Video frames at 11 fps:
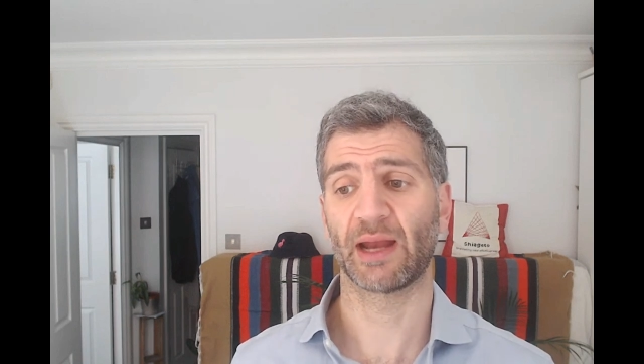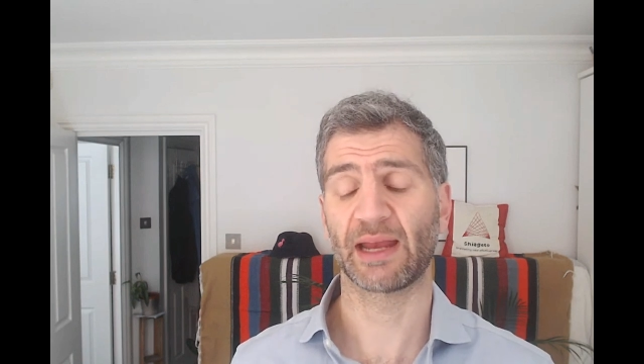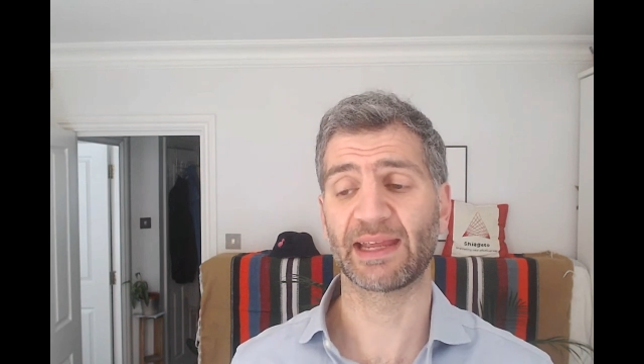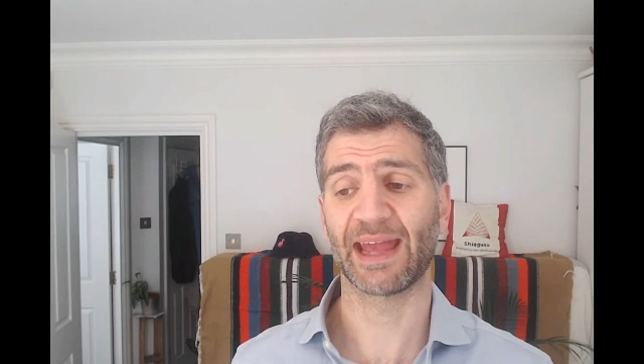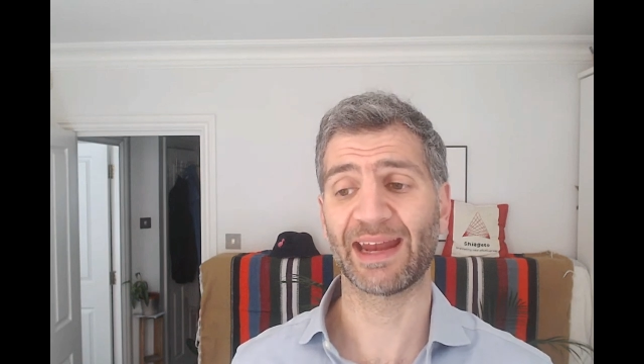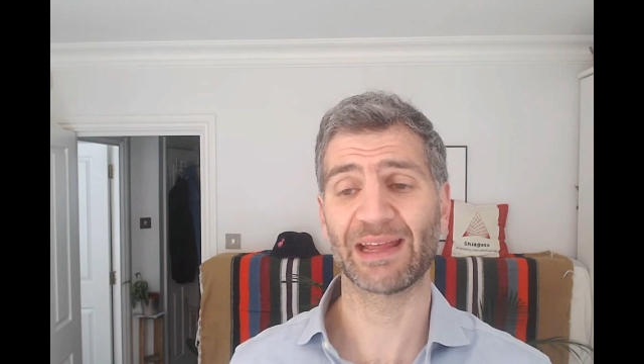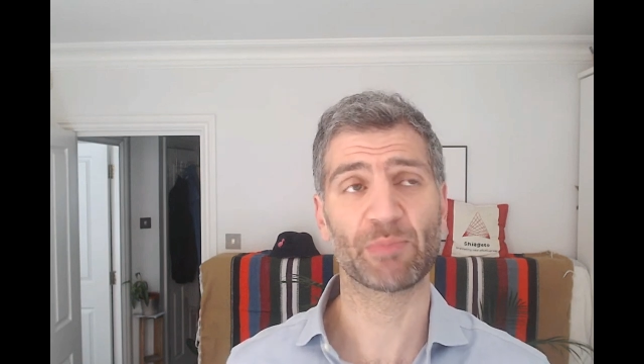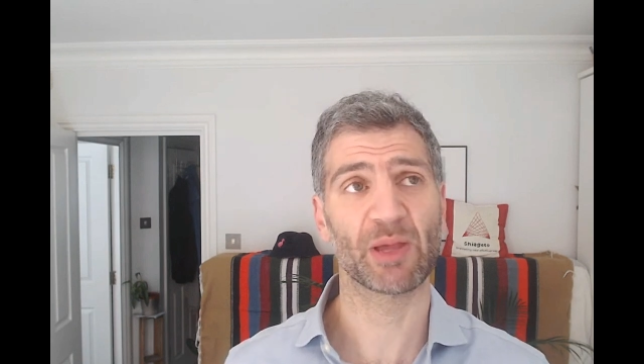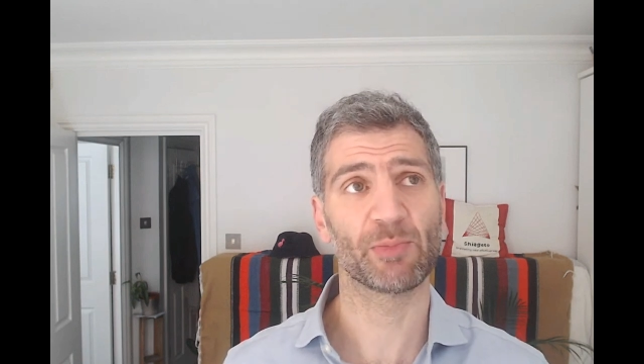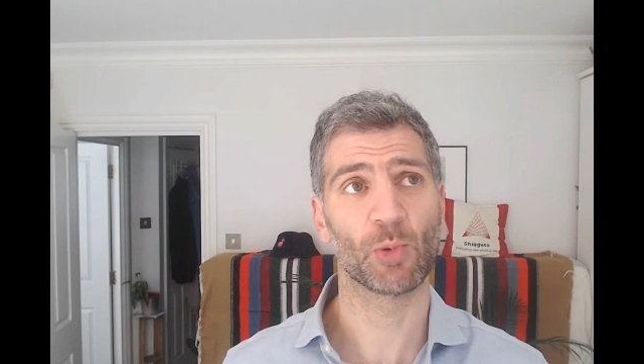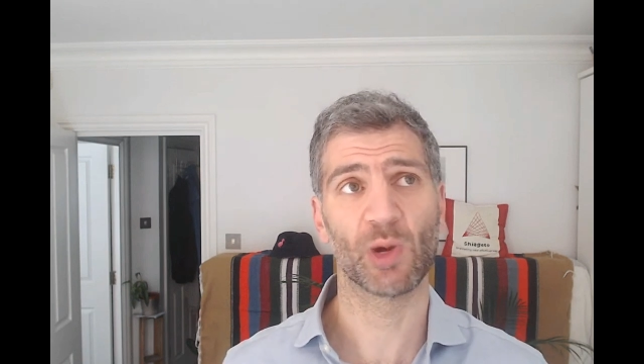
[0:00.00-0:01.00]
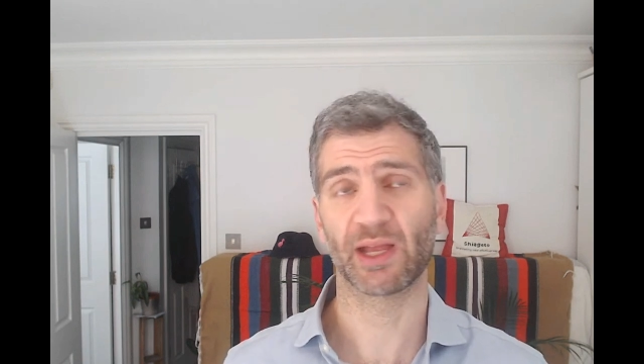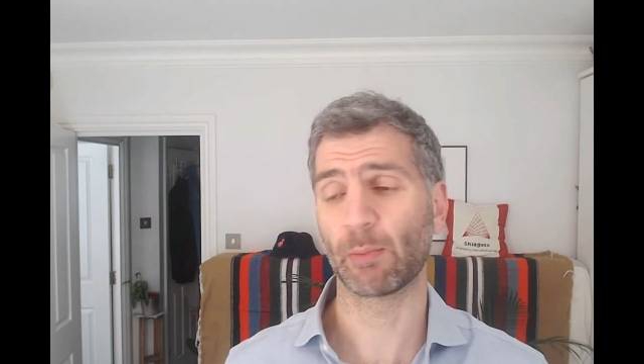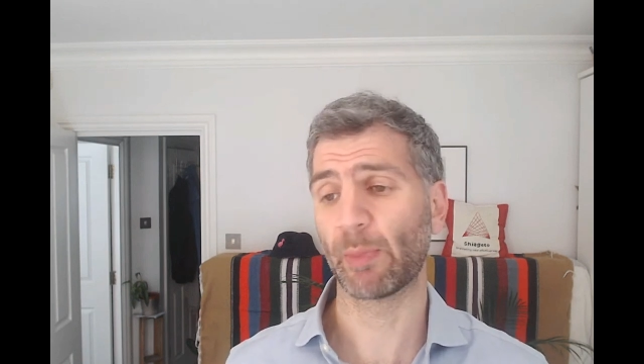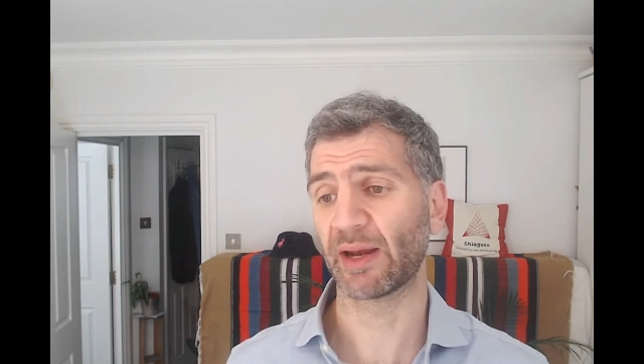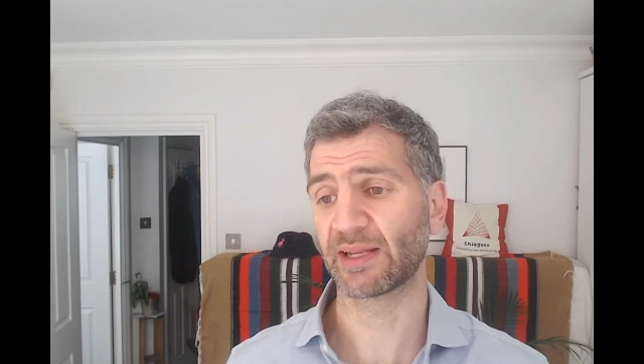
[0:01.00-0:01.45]
And getting people
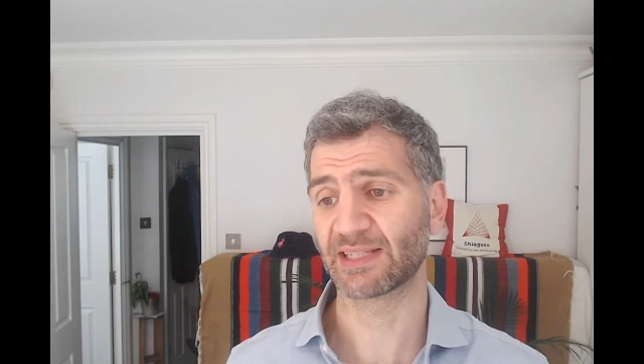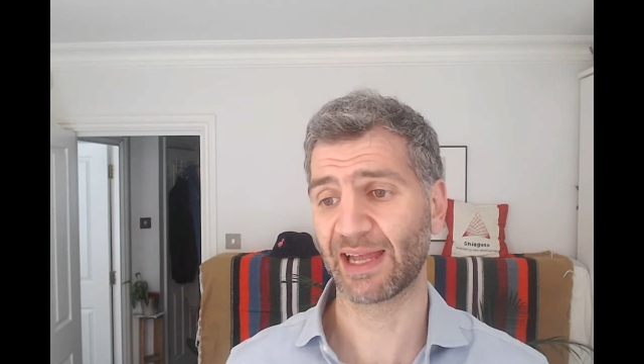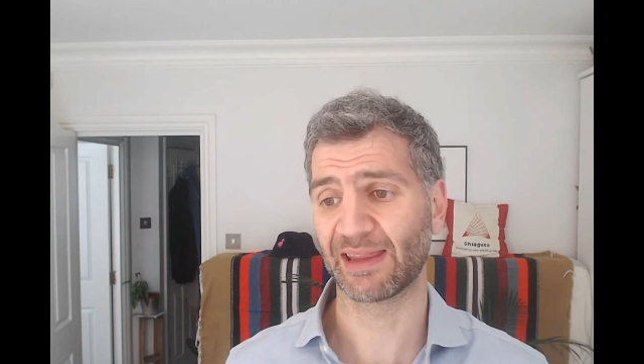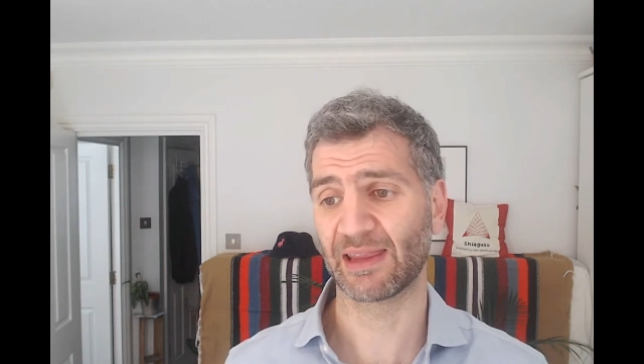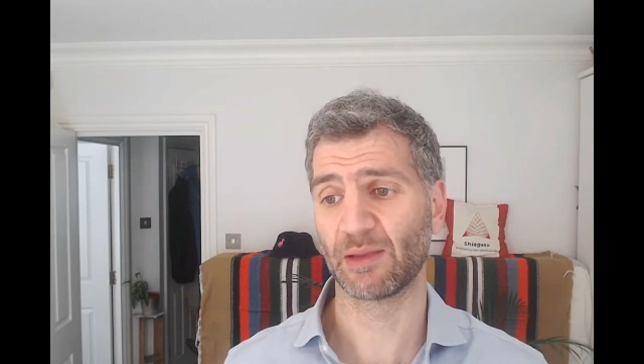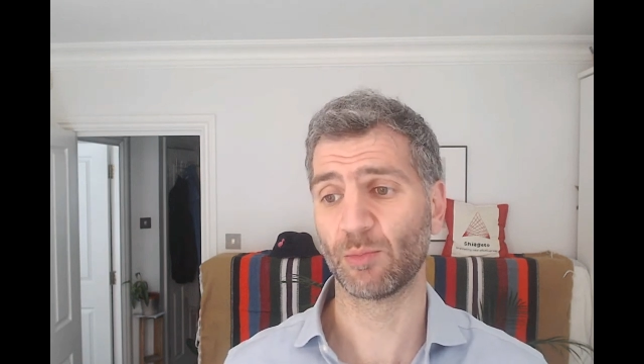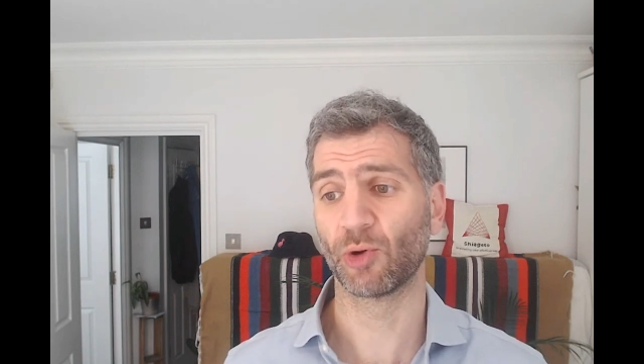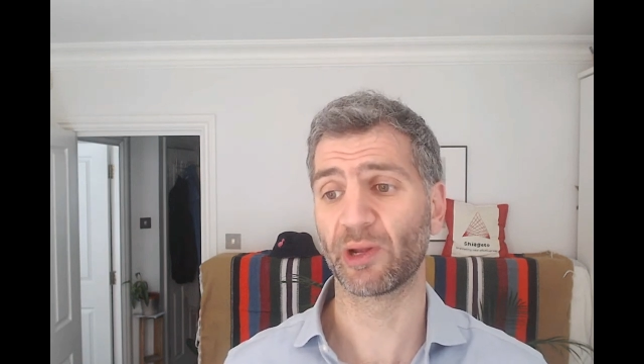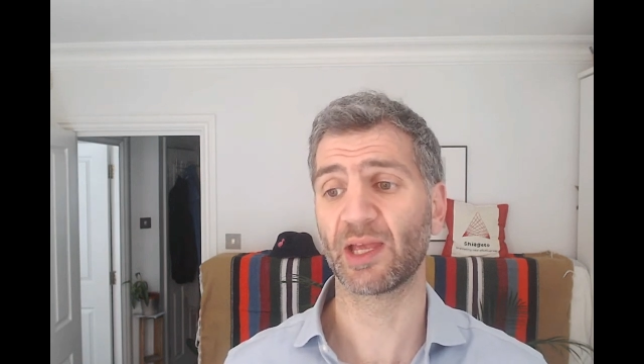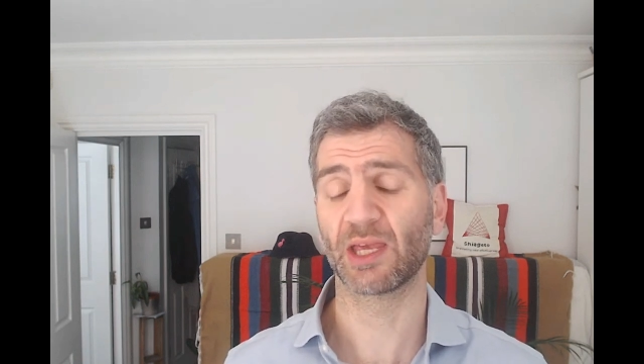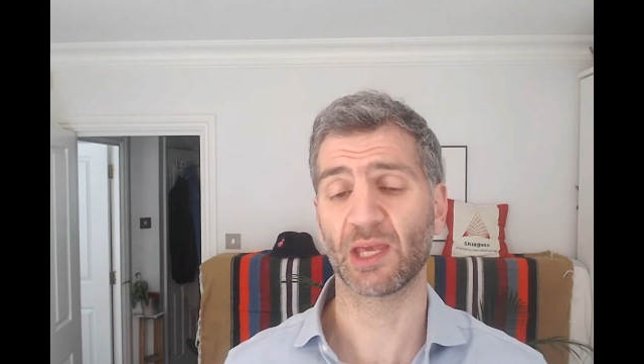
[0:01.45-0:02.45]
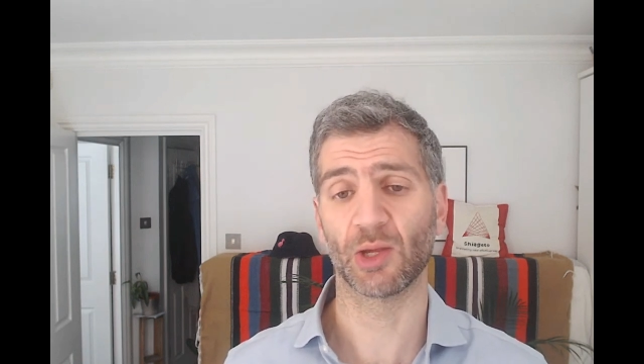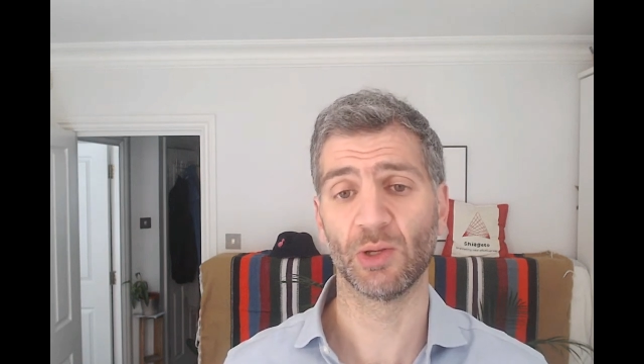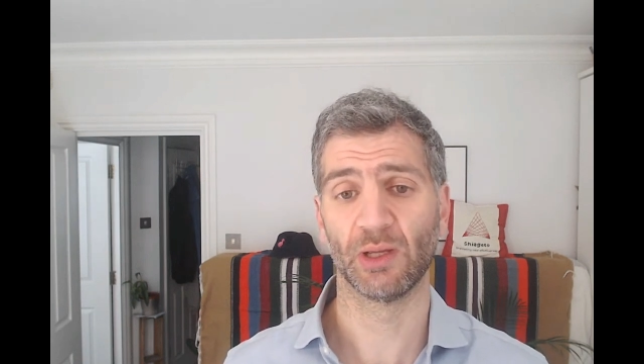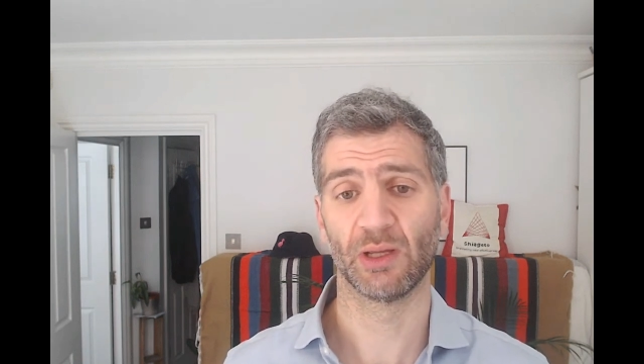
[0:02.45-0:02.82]
working better together, the more EQ